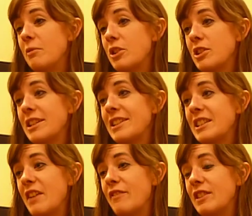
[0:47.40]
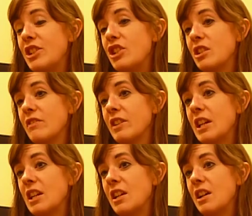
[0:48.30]
Which is like the definition of
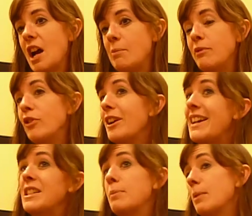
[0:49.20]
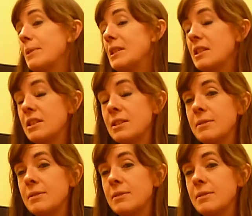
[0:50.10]
it. I prefer angst puppies.